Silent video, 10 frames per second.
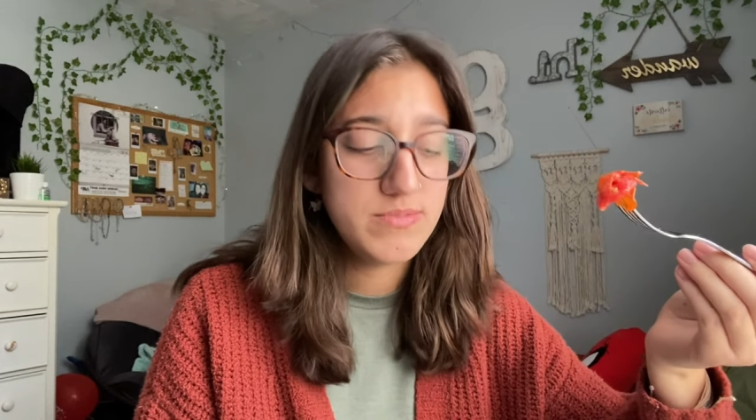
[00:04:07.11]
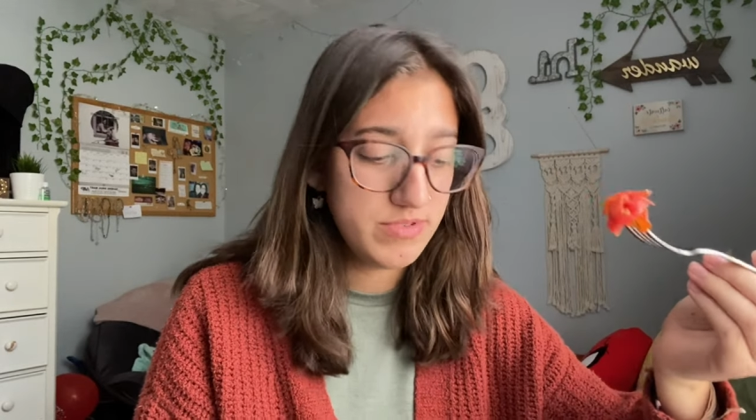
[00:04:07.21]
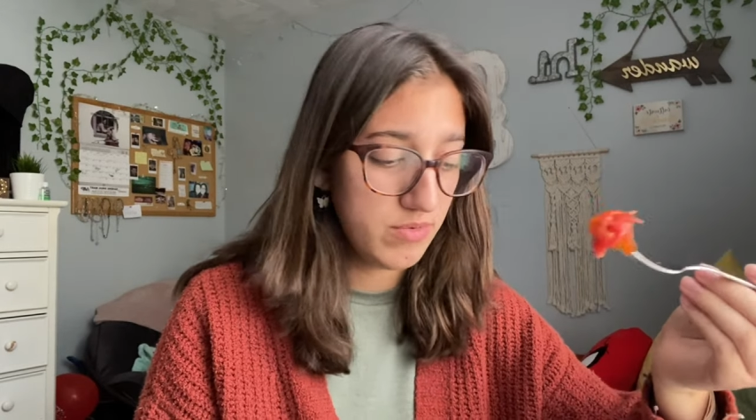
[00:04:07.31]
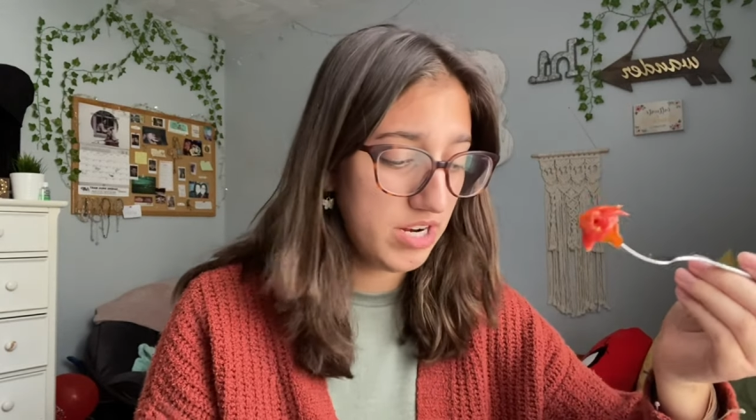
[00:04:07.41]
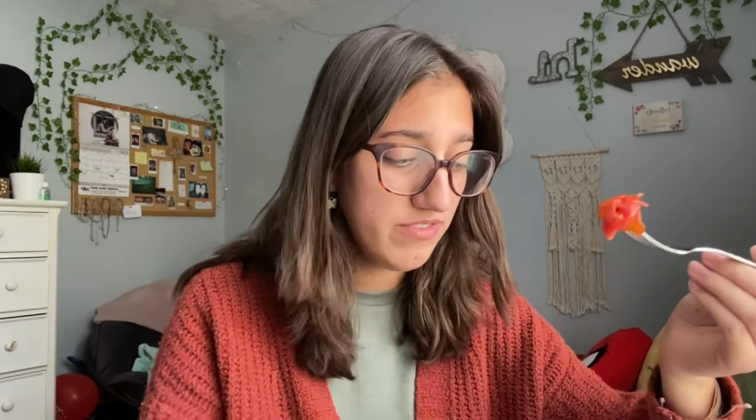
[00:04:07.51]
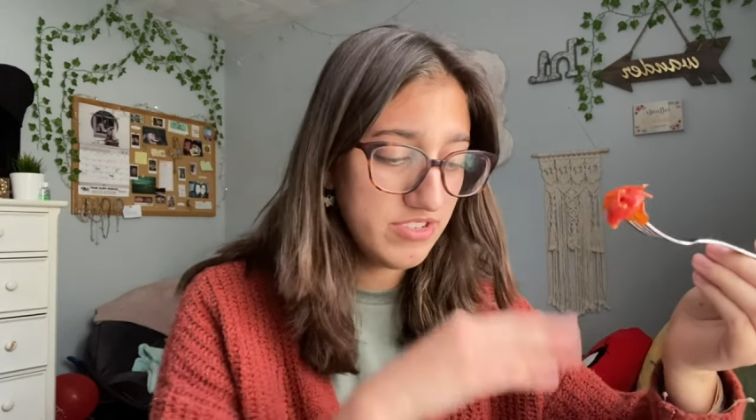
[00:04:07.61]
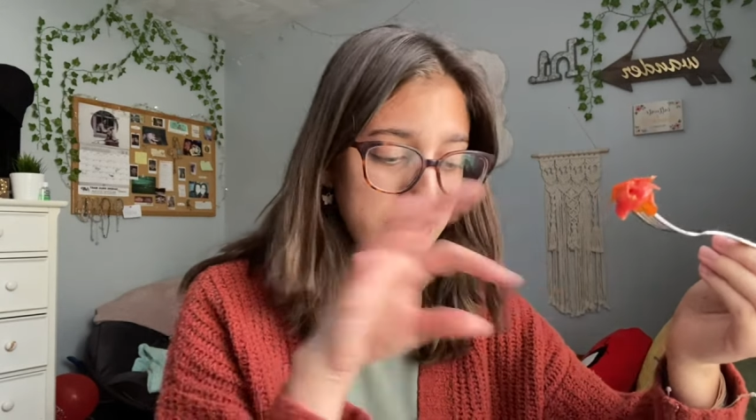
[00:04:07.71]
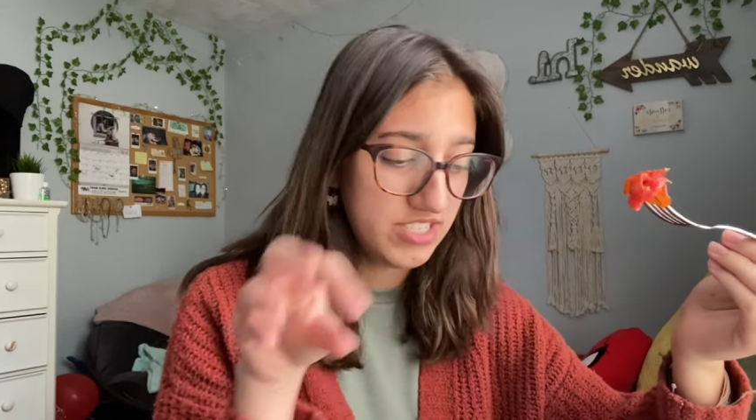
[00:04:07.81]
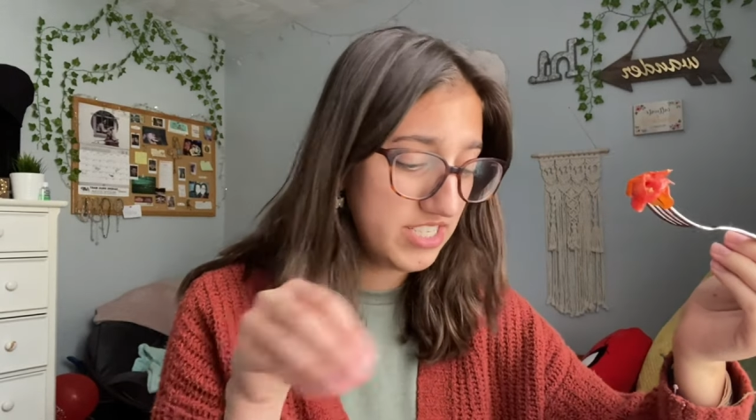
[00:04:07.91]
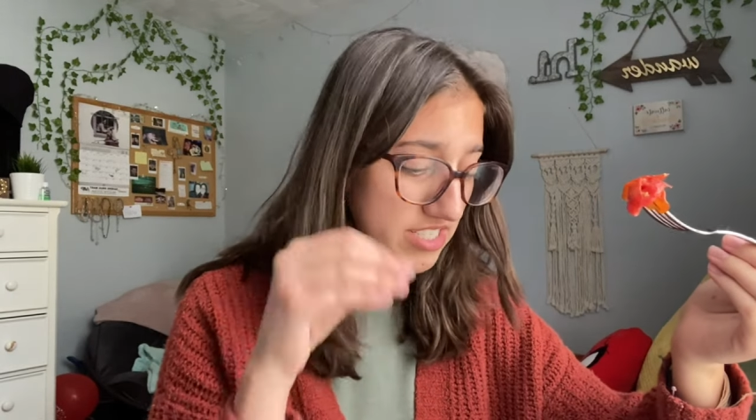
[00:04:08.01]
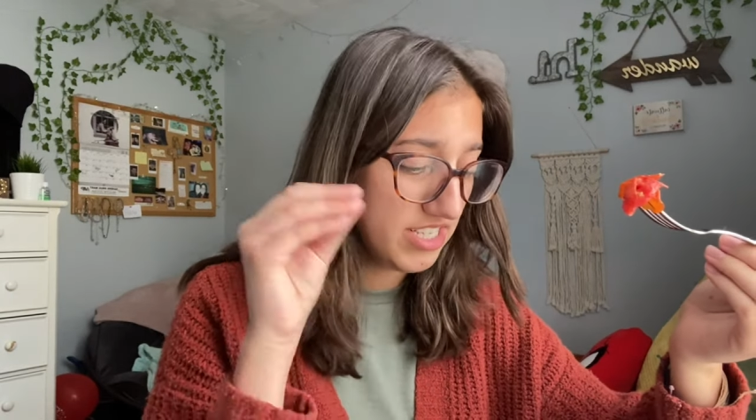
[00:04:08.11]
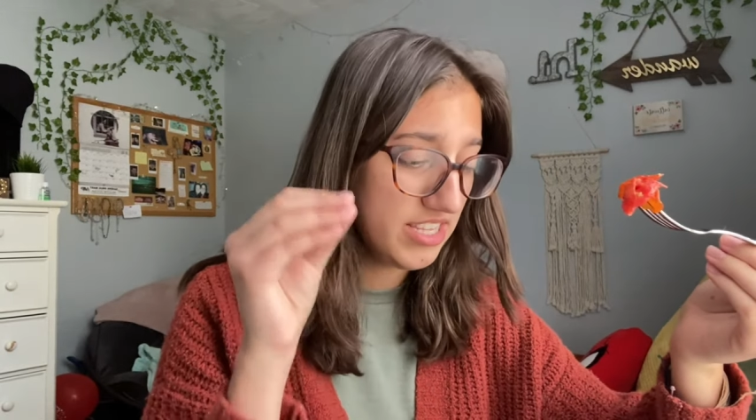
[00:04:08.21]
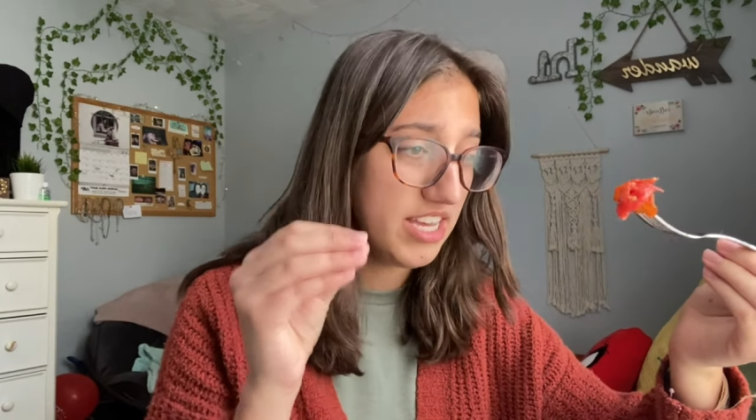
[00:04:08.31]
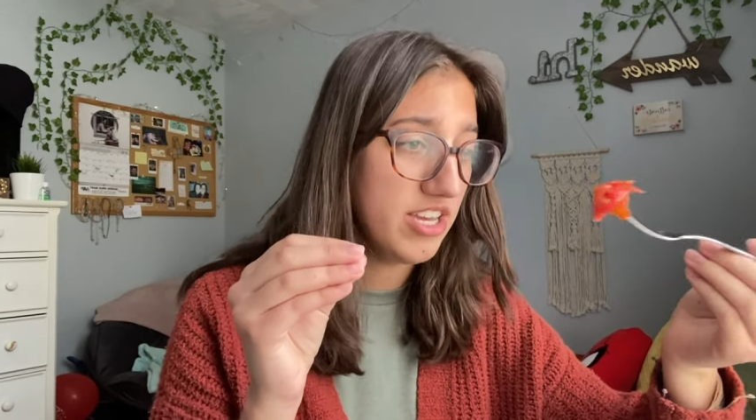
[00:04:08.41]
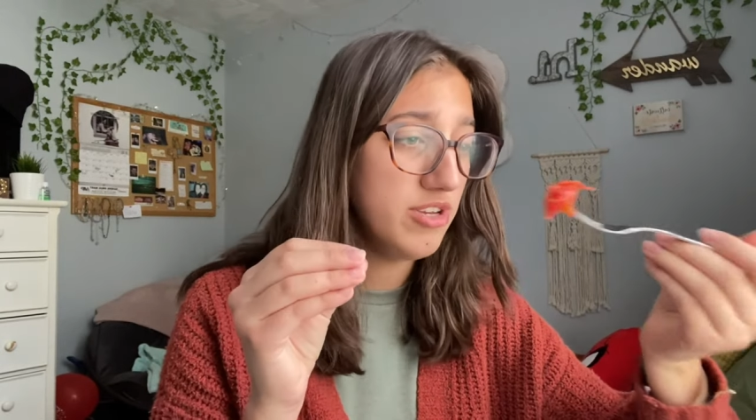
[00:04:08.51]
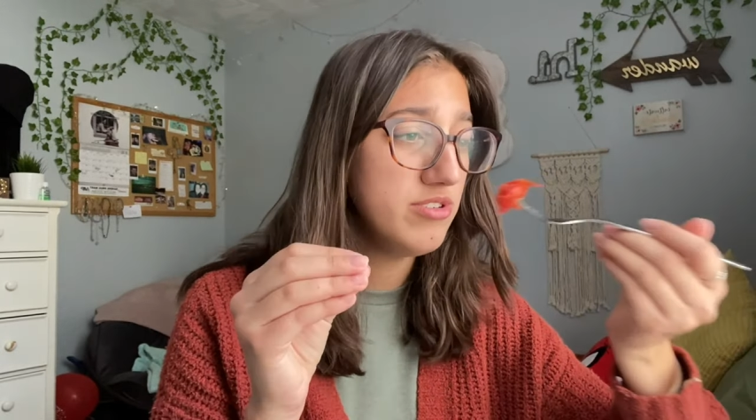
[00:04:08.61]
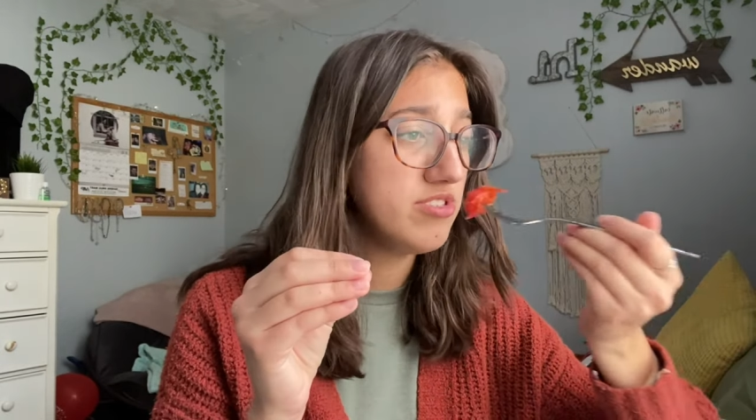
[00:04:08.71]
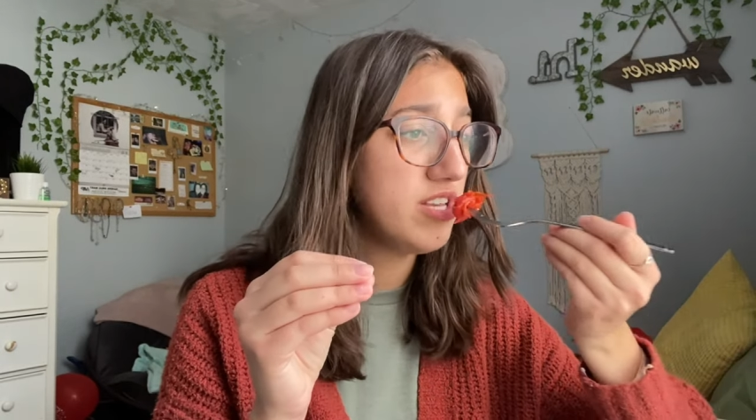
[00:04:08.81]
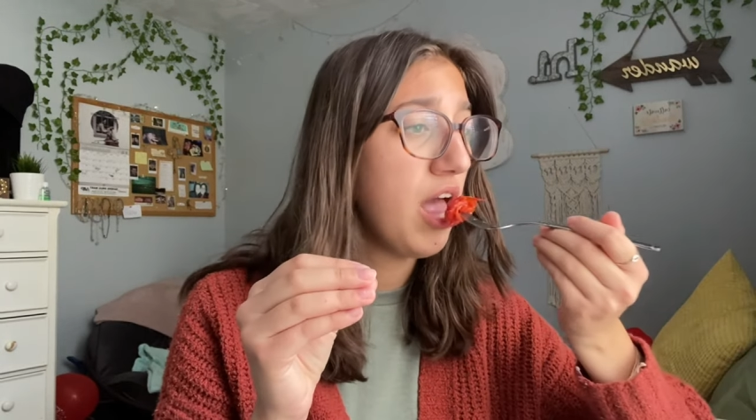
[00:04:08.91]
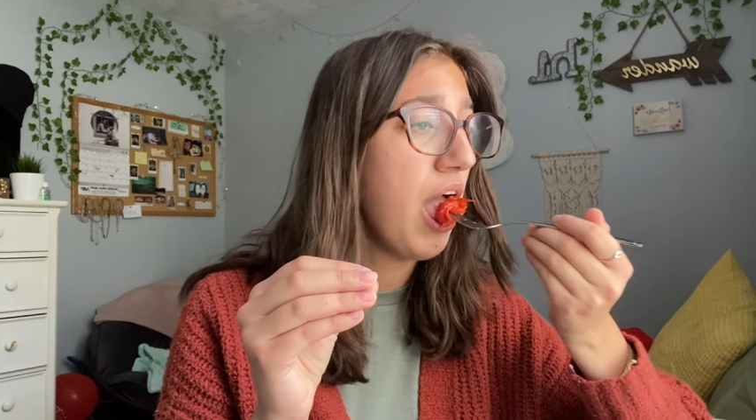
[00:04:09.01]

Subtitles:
but whatever seasoning they use.